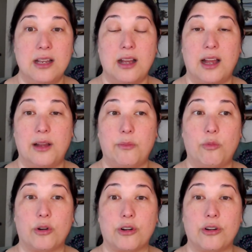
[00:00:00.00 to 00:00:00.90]
um,
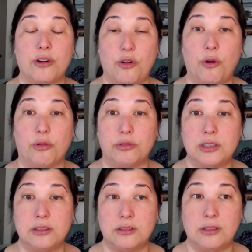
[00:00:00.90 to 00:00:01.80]
were told
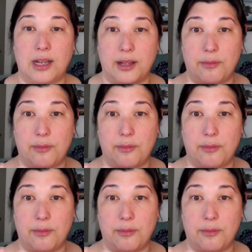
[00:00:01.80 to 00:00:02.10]
um,